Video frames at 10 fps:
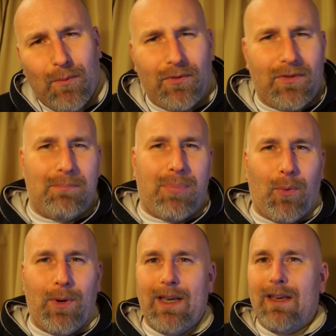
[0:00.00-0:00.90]
what's the
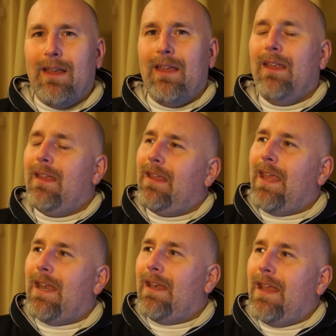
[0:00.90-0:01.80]
point
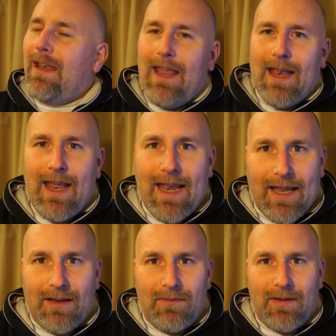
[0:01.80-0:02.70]
in it?